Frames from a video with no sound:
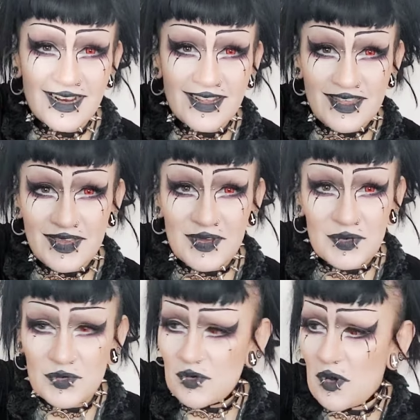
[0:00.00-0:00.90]
You
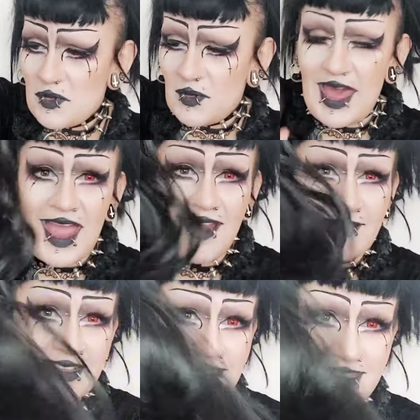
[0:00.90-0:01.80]
can grow your hair
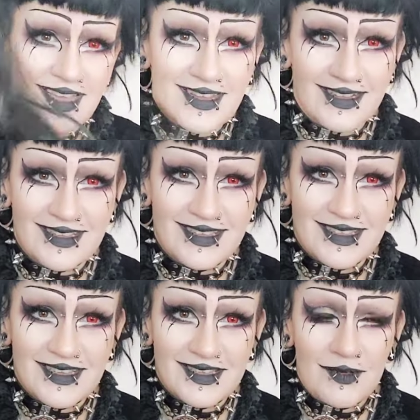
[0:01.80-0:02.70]
in
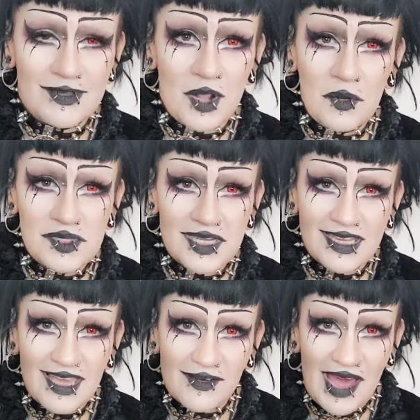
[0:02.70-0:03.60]
seconds. So as long as you can
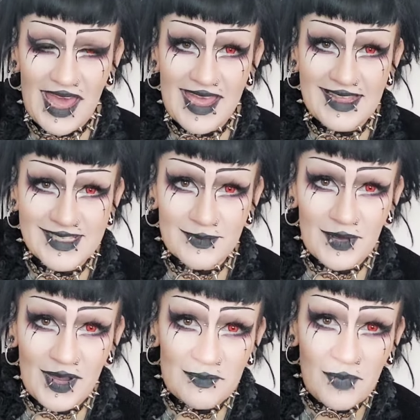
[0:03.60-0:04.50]
get your hair in some
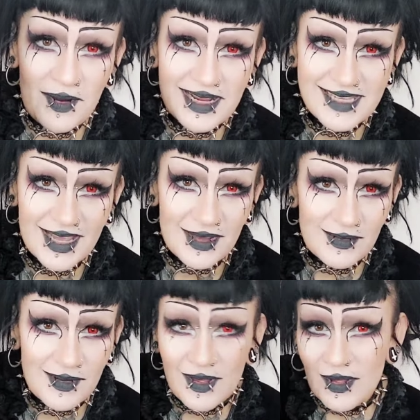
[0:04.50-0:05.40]
kind of
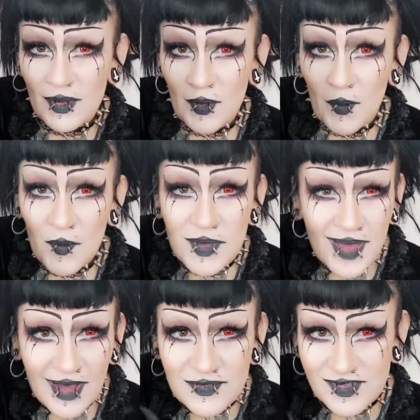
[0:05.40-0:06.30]
ponytail, all you
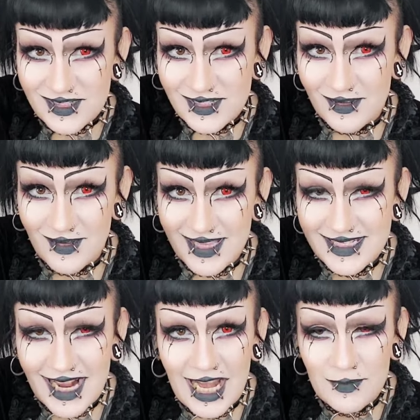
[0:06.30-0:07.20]
have to do is
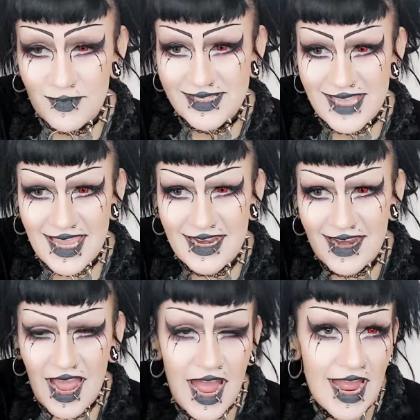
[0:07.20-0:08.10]
clip this
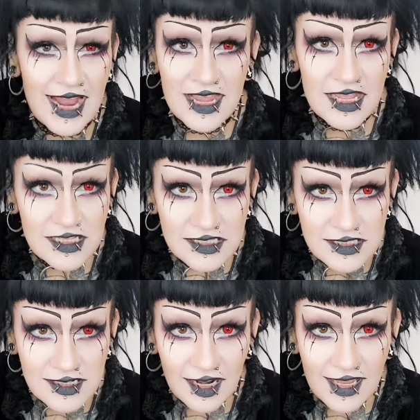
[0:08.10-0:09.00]
in and
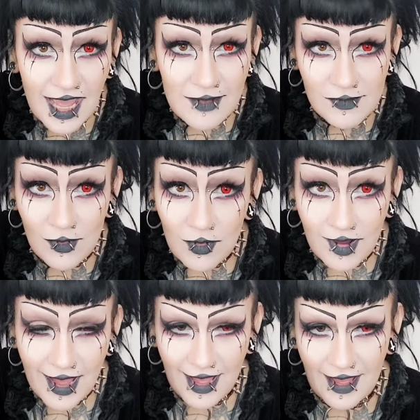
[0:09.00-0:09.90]
instantly have
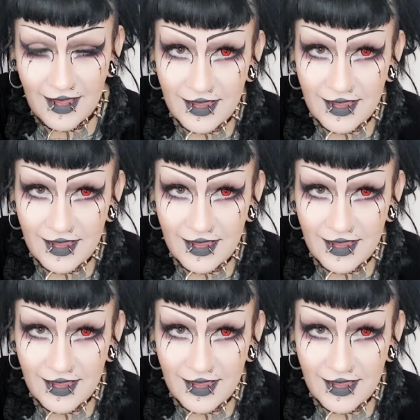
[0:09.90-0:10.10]
long hair.